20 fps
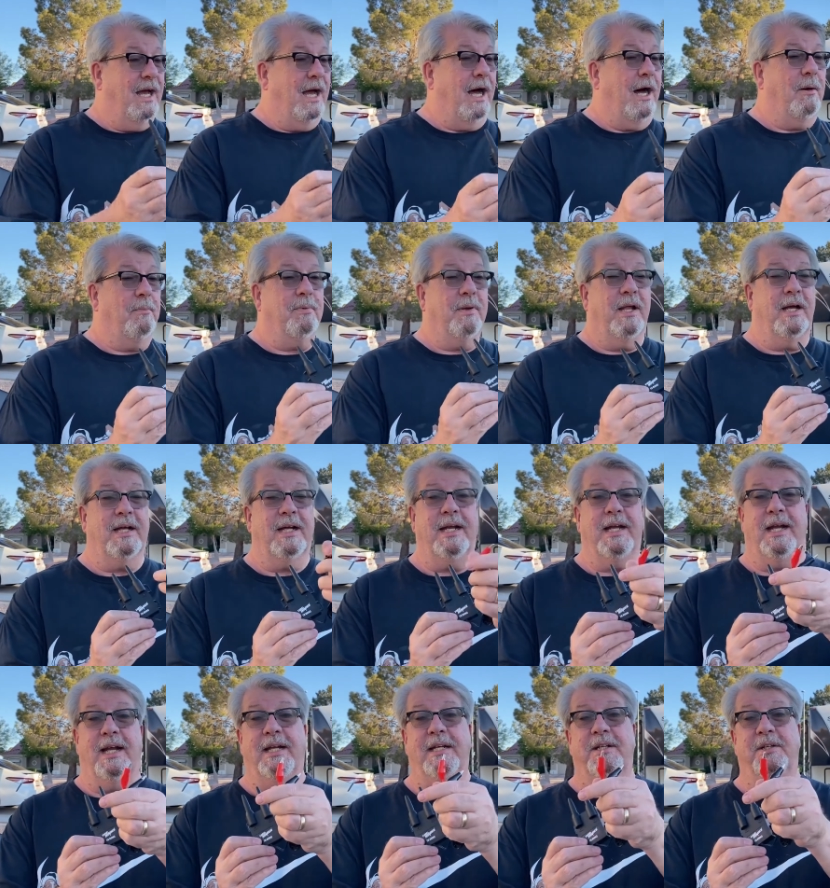I'll plug it
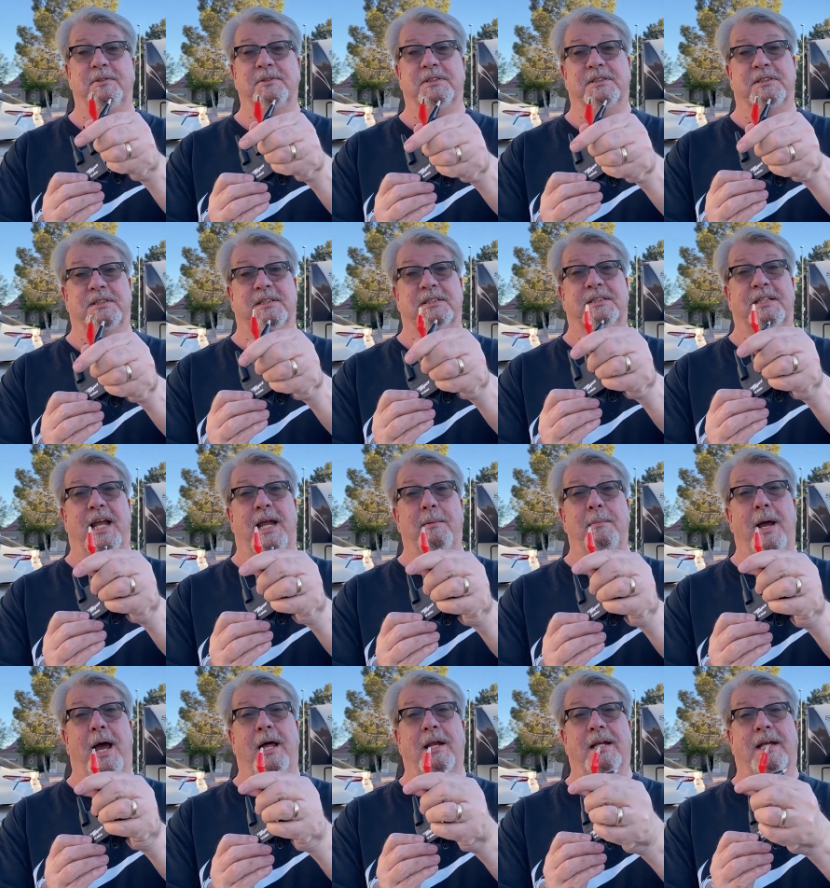in. It uses the same
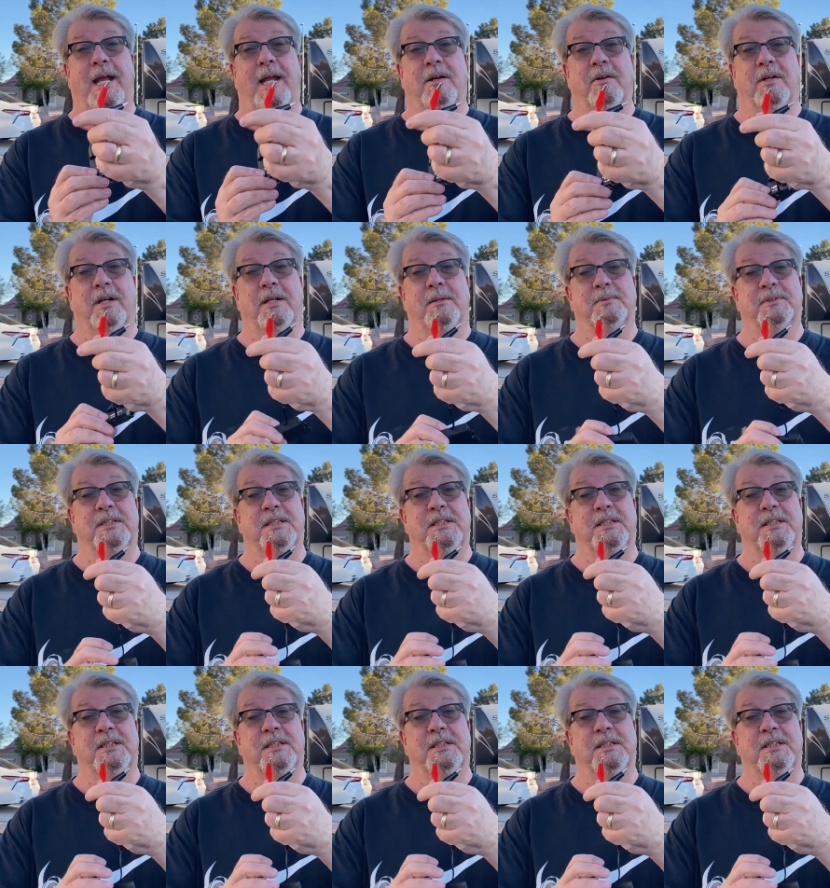alligator clips.